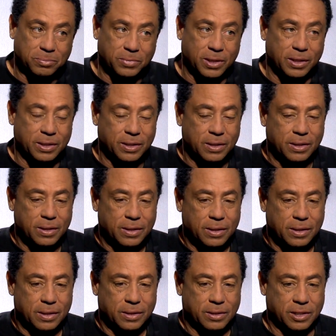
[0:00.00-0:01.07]
But
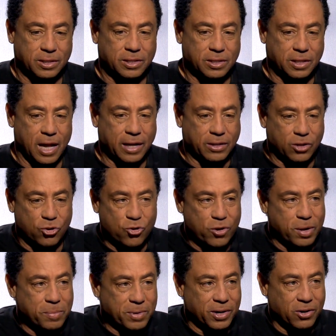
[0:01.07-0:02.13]
this is like the
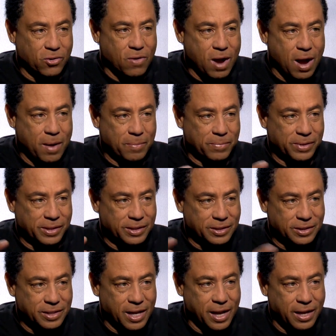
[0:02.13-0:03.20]
cream of the crop, and it
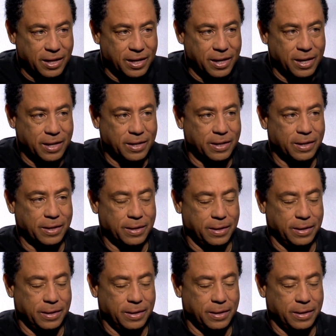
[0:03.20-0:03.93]
stayed in.